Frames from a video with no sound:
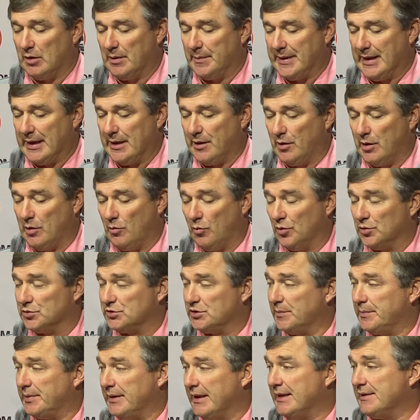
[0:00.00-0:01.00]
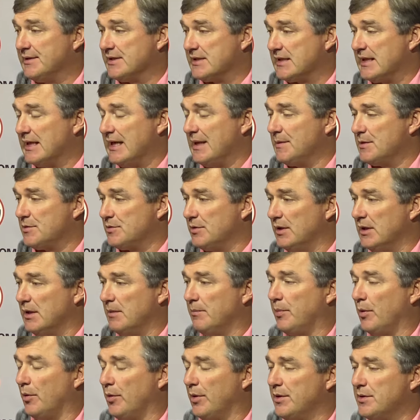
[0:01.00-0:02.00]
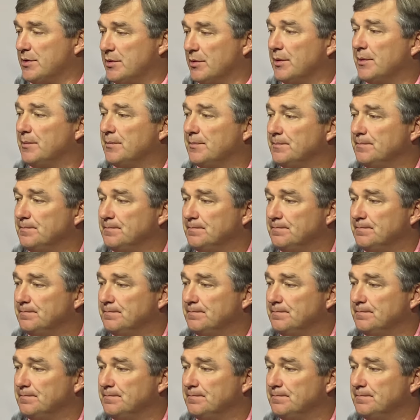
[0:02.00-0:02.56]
I mean, I know he wants to play in this game. It's really important to him.